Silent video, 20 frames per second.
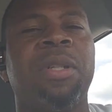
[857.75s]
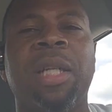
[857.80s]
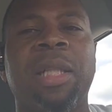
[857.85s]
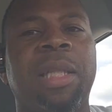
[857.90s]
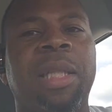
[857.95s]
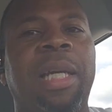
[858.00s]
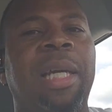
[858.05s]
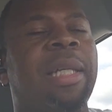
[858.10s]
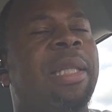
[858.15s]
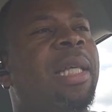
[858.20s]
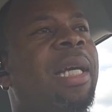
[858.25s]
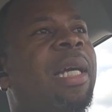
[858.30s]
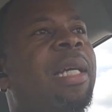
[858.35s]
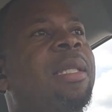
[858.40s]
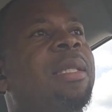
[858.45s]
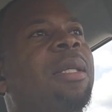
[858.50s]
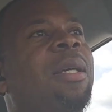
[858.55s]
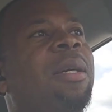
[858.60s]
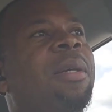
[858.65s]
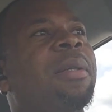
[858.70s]
nothing like
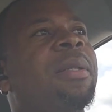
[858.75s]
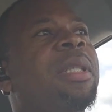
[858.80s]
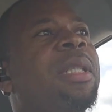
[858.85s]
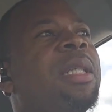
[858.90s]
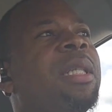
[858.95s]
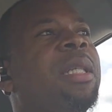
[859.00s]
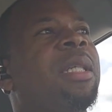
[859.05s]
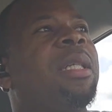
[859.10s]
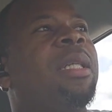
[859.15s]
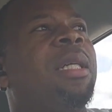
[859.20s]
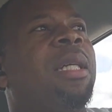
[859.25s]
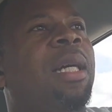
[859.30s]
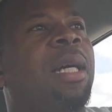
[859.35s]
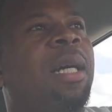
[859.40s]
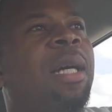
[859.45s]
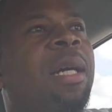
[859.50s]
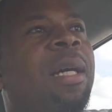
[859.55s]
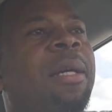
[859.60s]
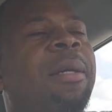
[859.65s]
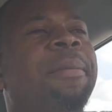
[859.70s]
that. So
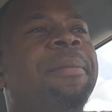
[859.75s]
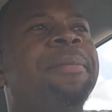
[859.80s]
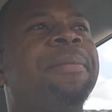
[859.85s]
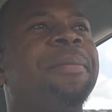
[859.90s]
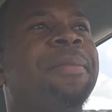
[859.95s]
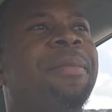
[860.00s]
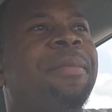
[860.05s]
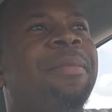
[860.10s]
um,